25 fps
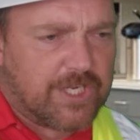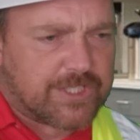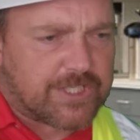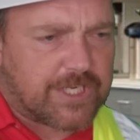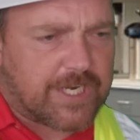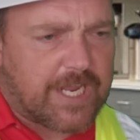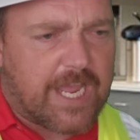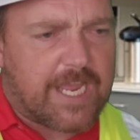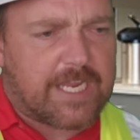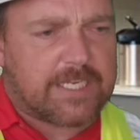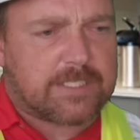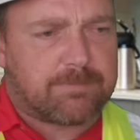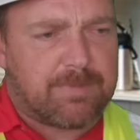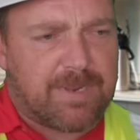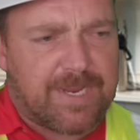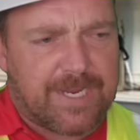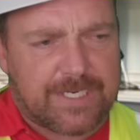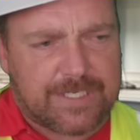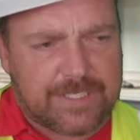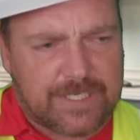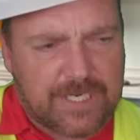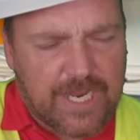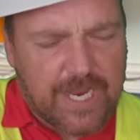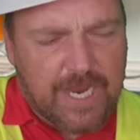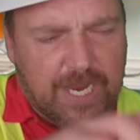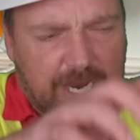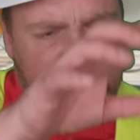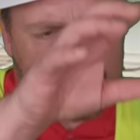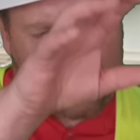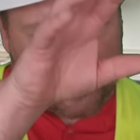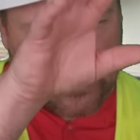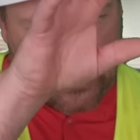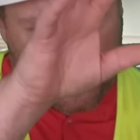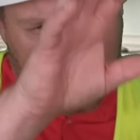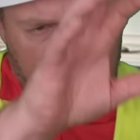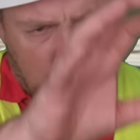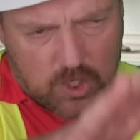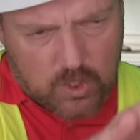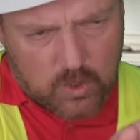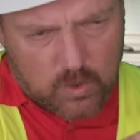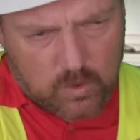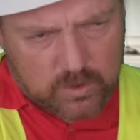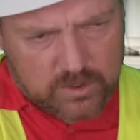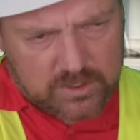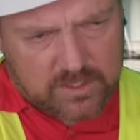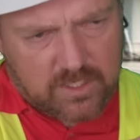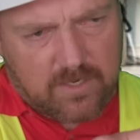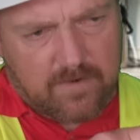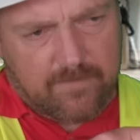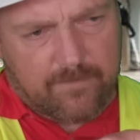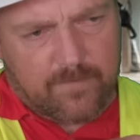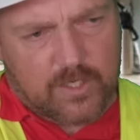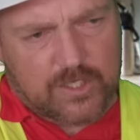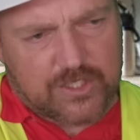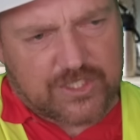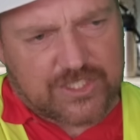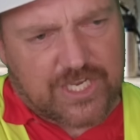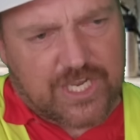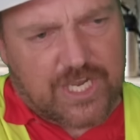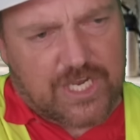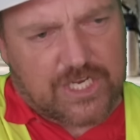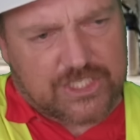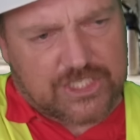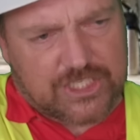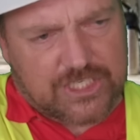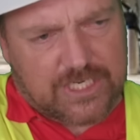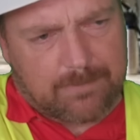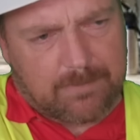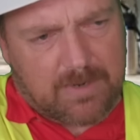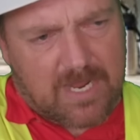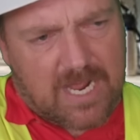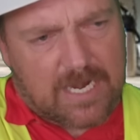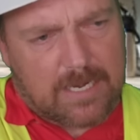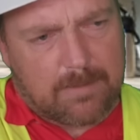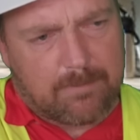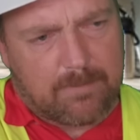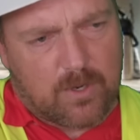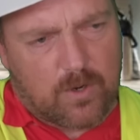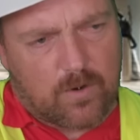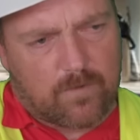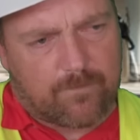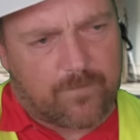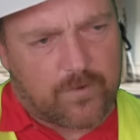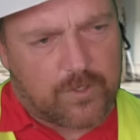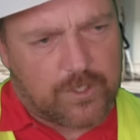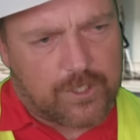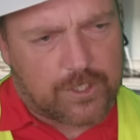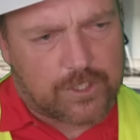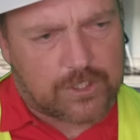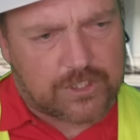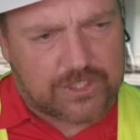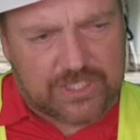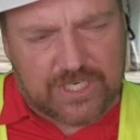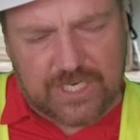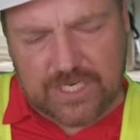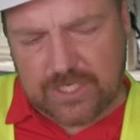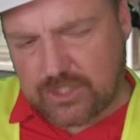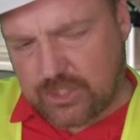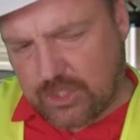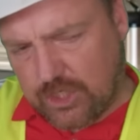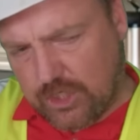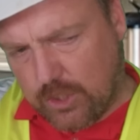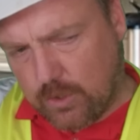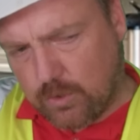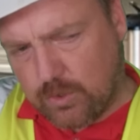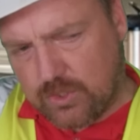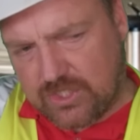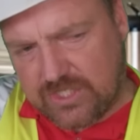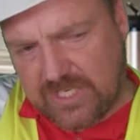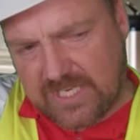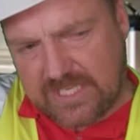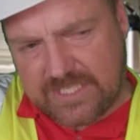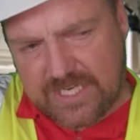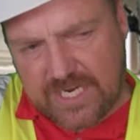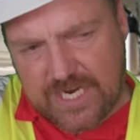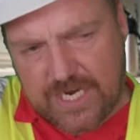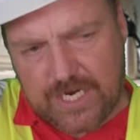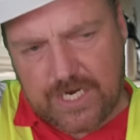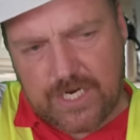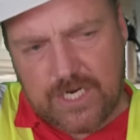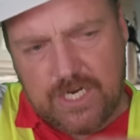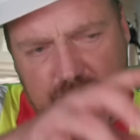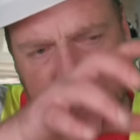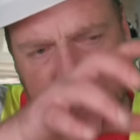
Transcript: Today's meeting is closed for discussion. I'm not in the mood for your shit, so you sit there,